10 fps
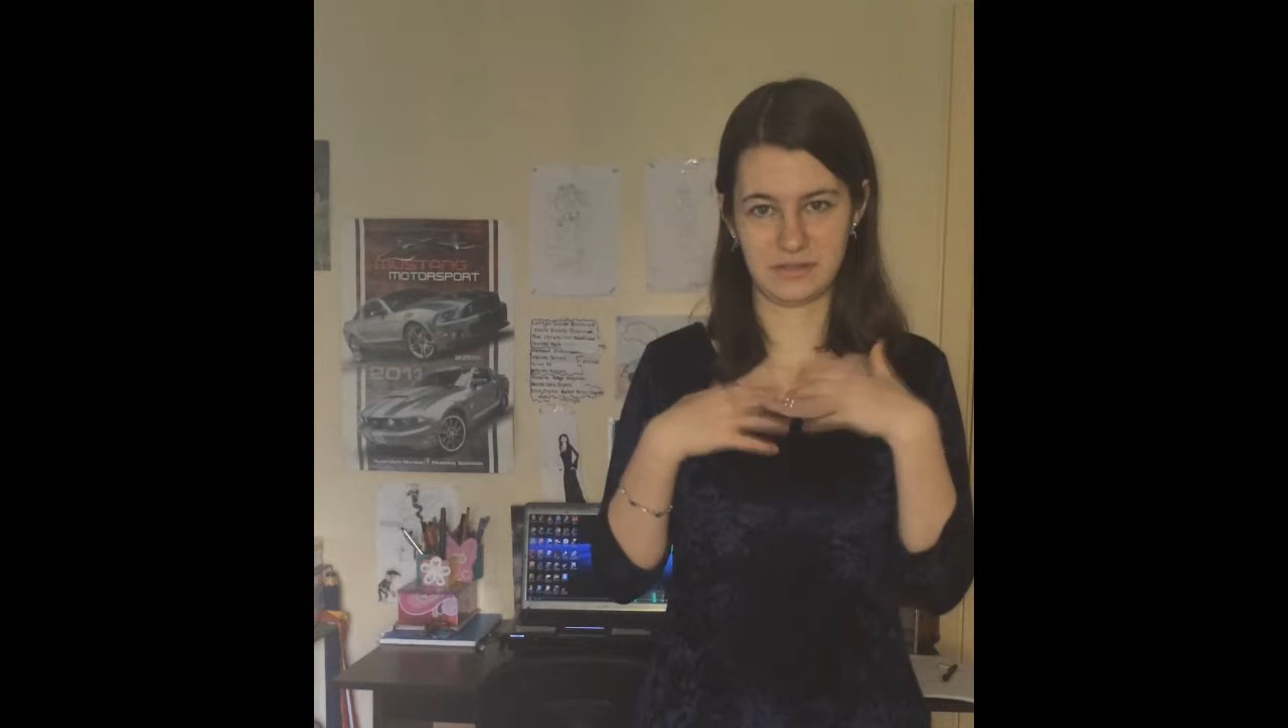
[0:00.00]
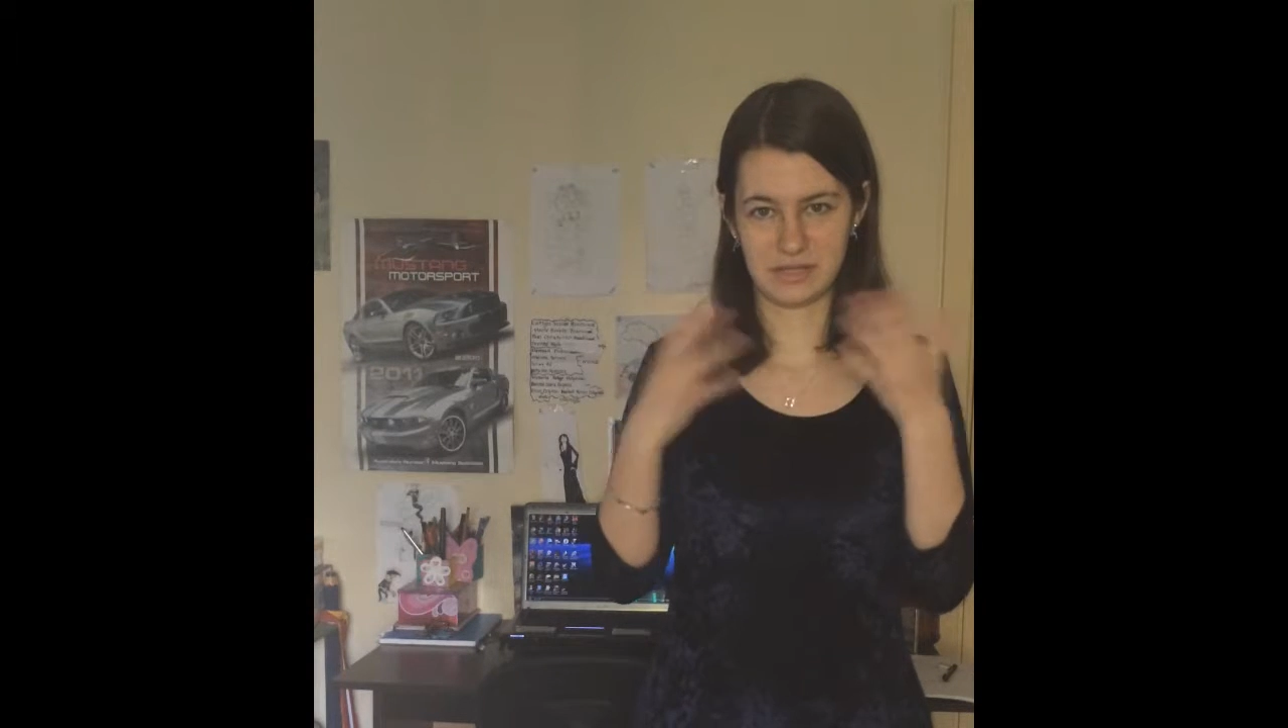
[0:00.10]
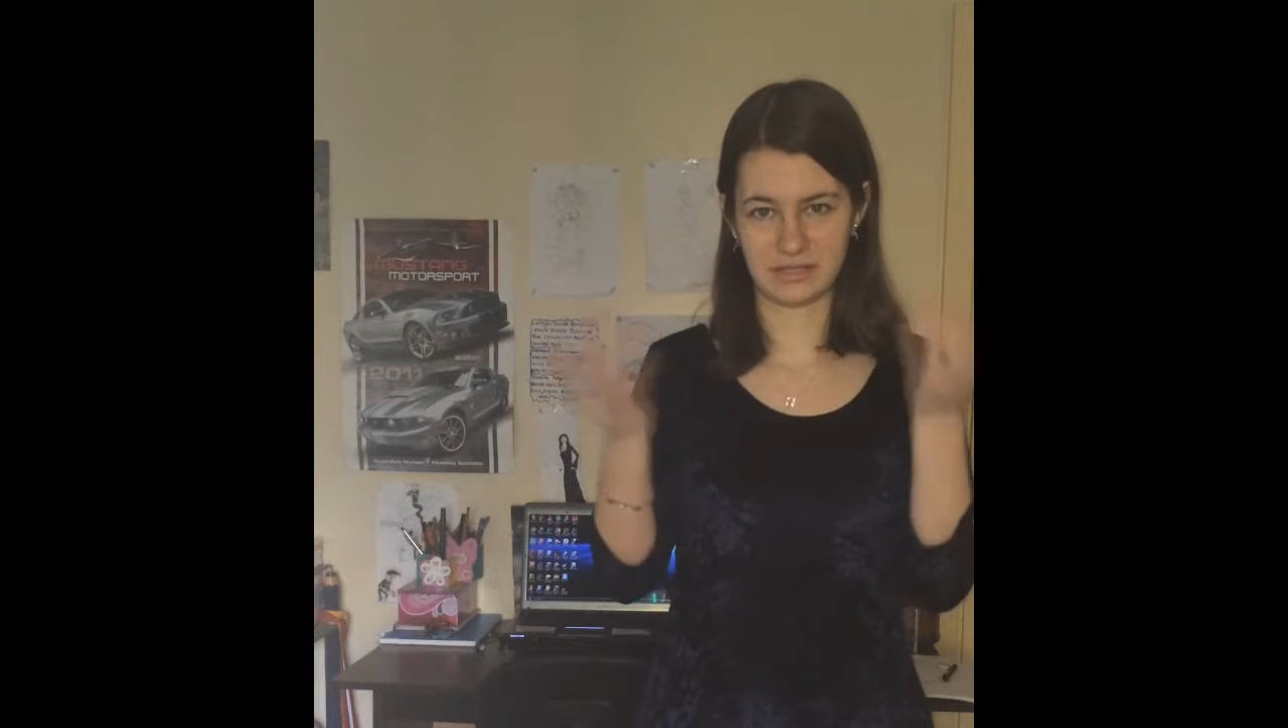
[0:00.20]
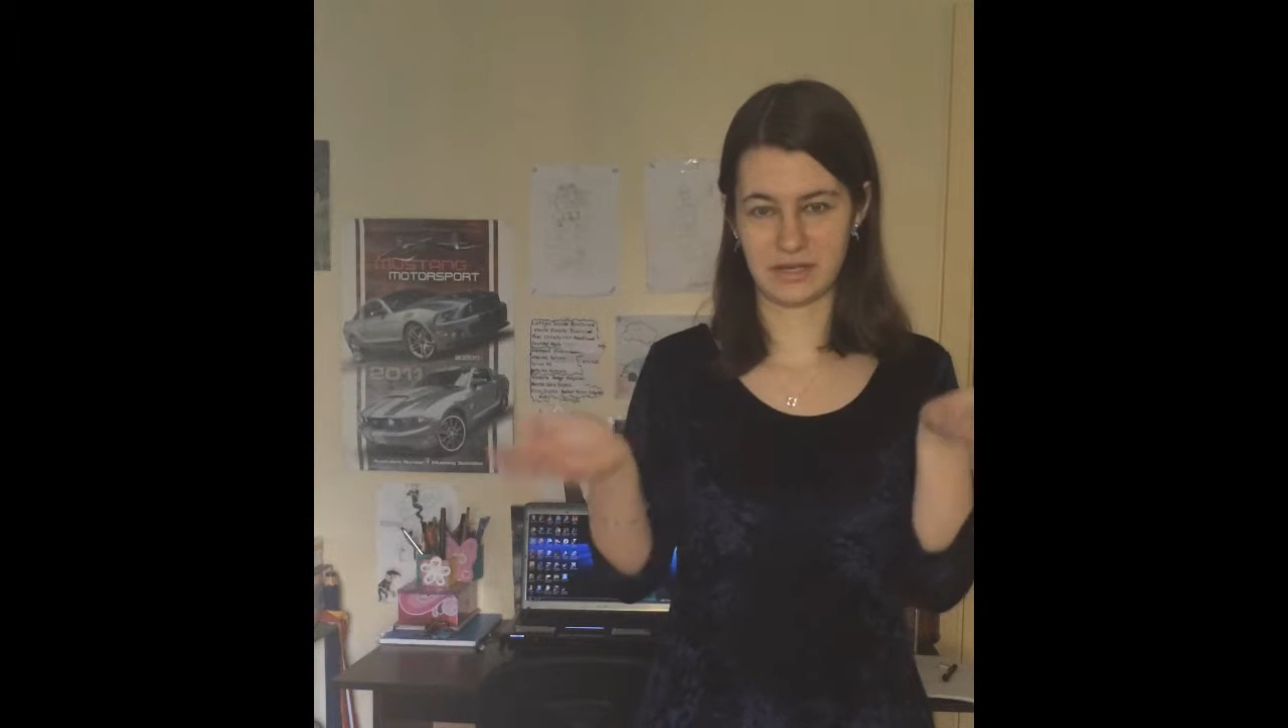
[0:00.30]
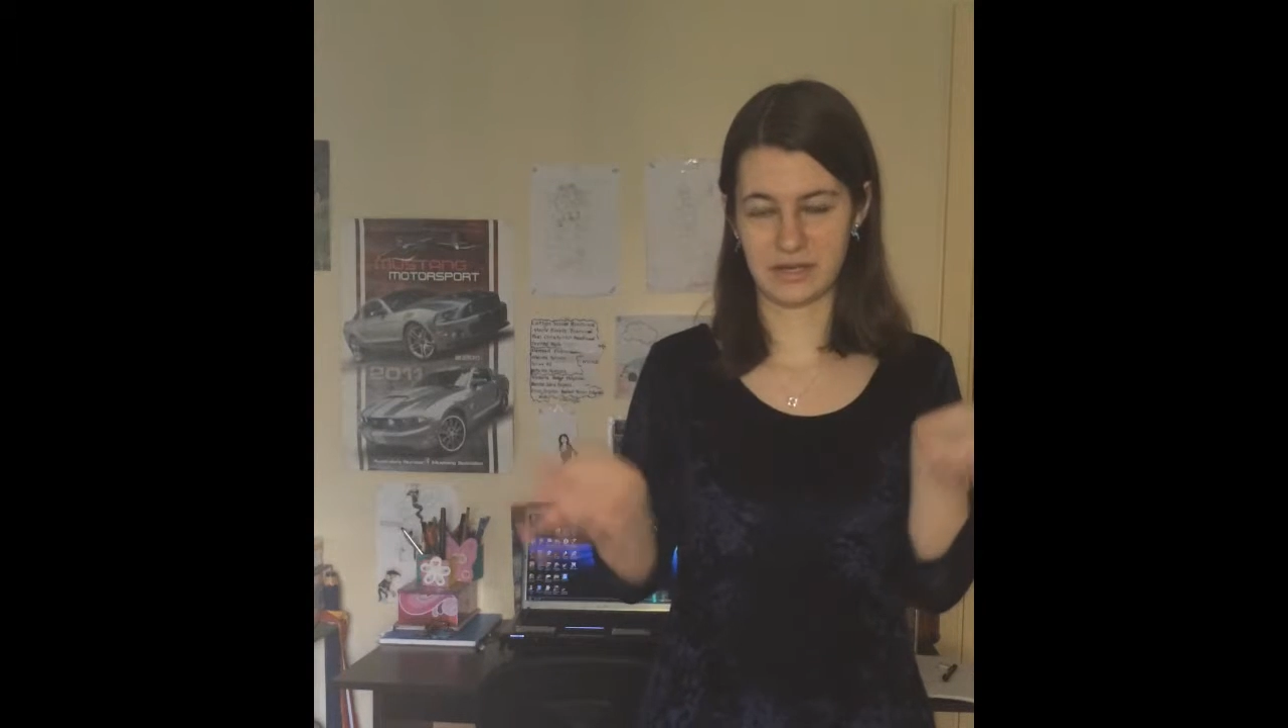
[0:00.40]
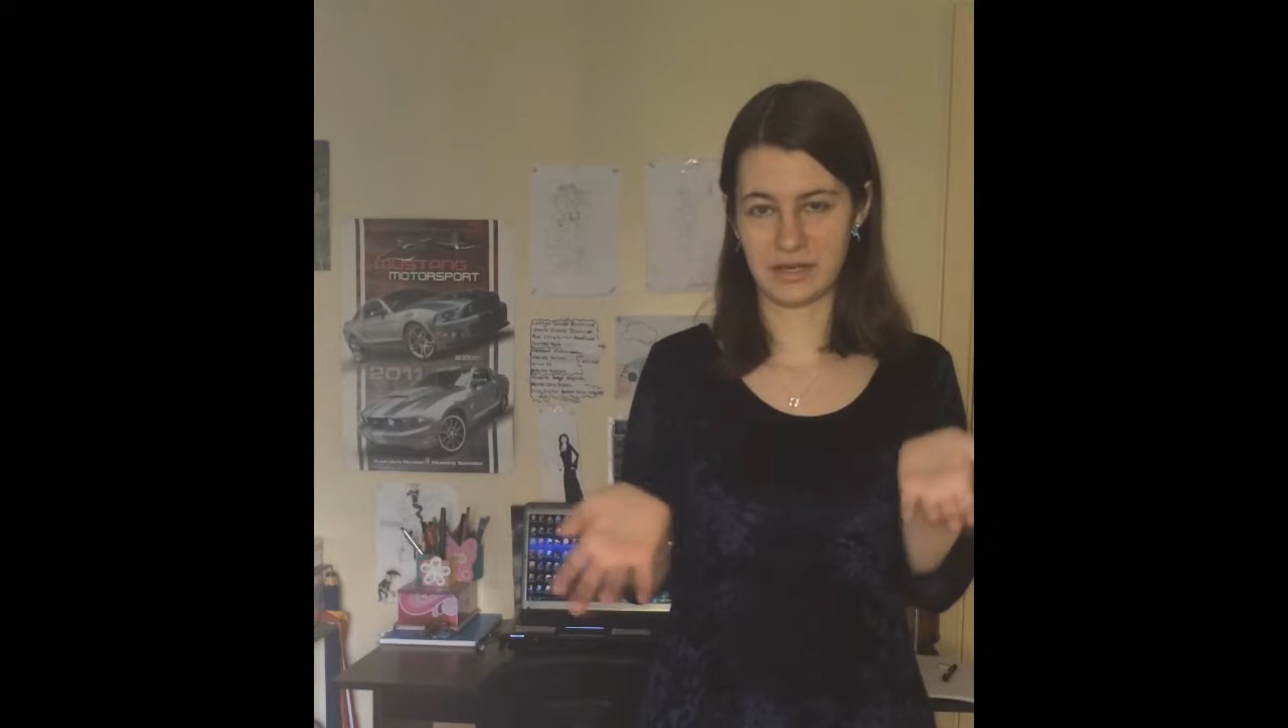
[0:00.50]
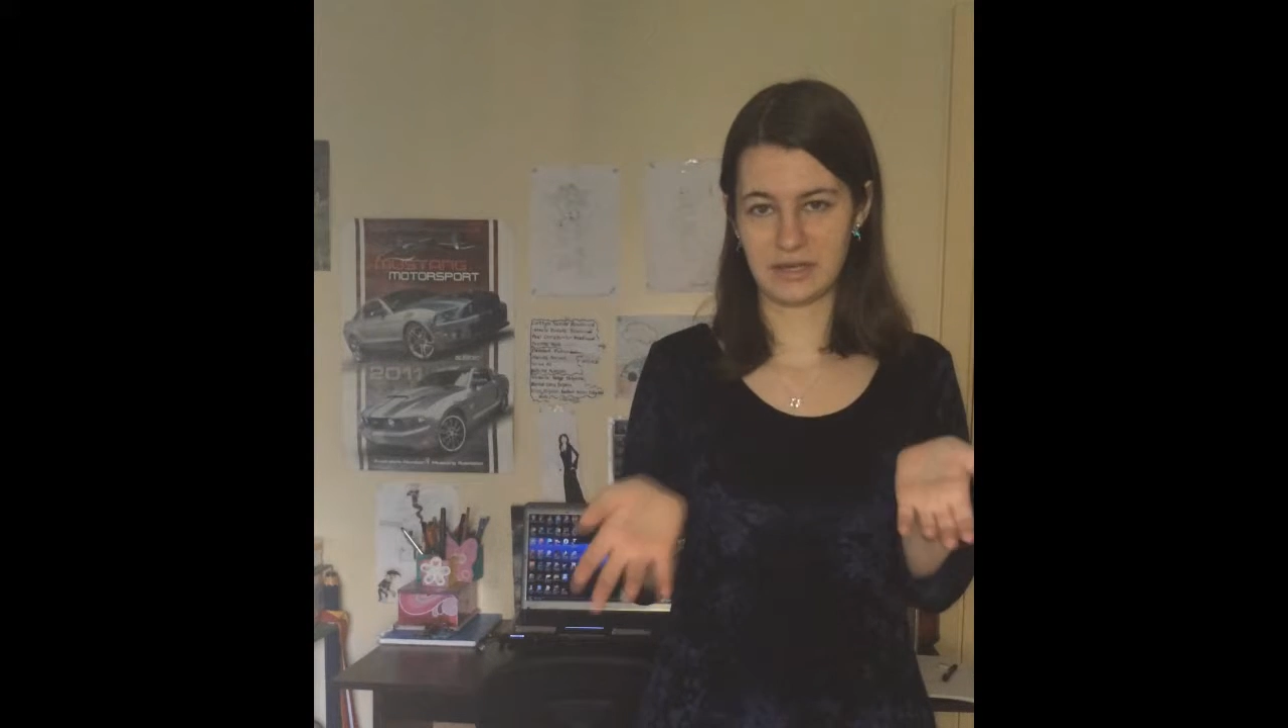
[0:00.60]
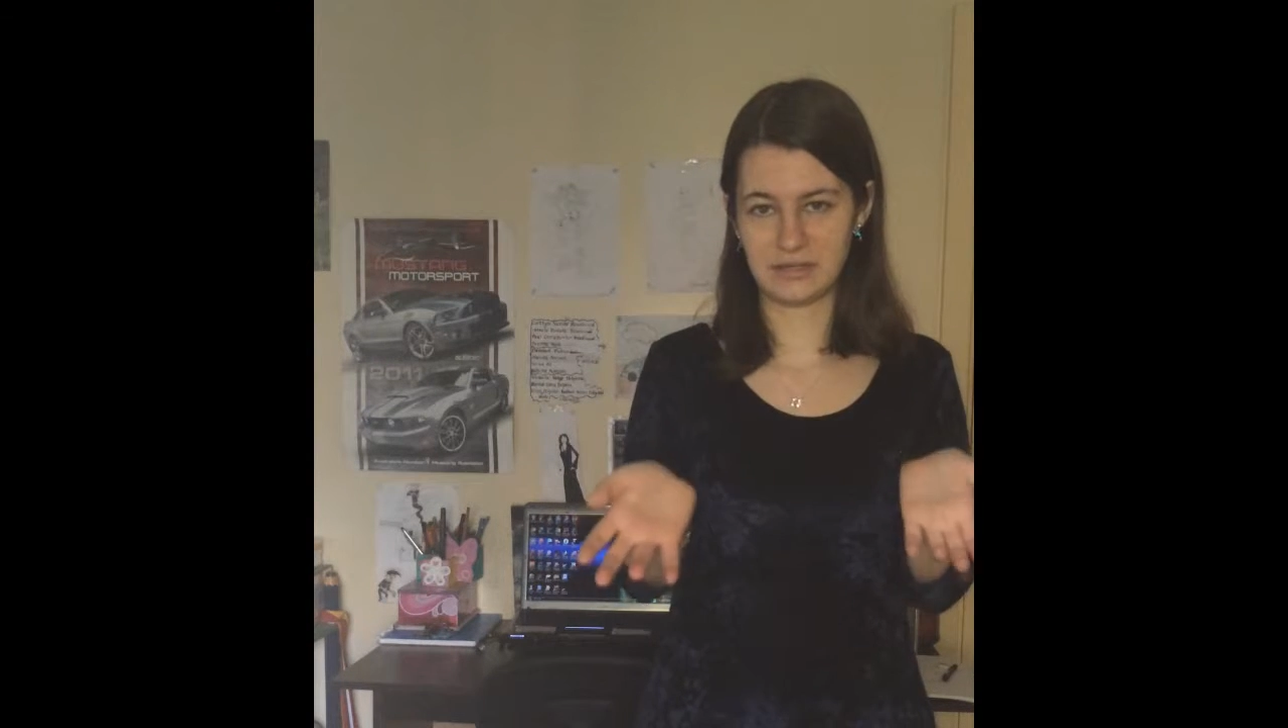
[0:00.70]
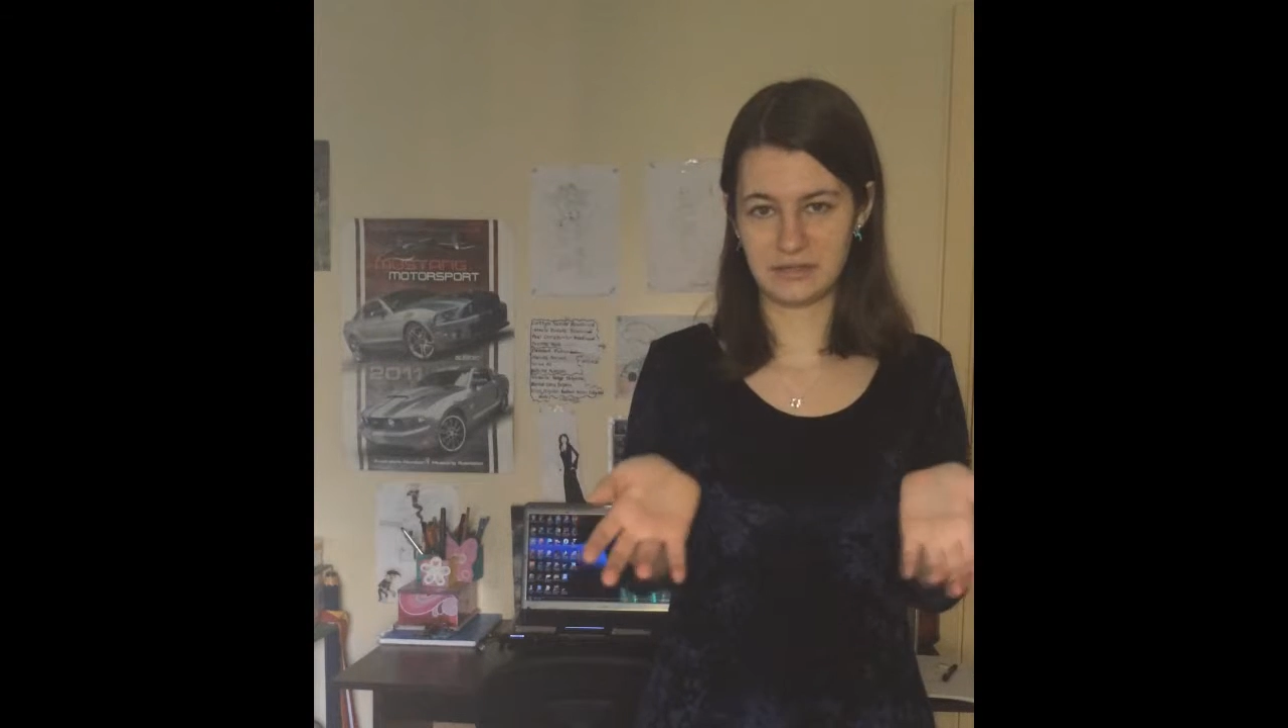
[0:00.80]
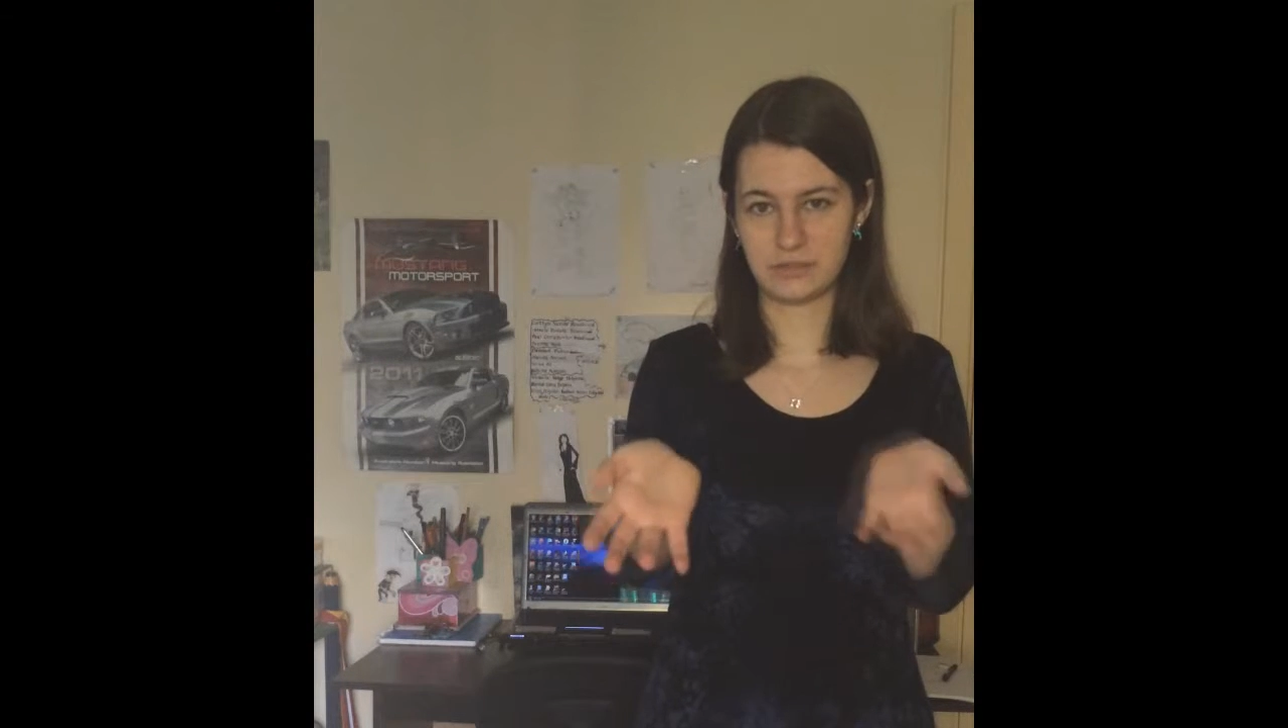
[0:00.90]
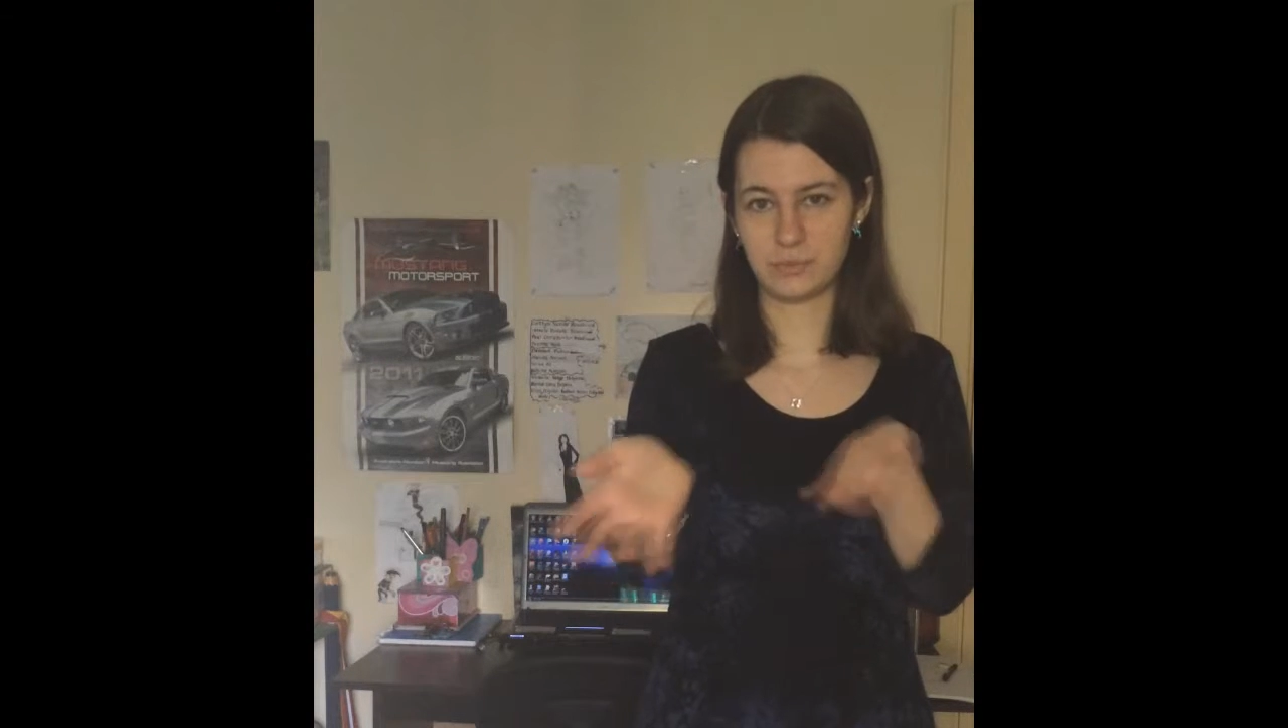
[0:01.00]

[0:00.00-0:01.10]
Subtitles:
like to hide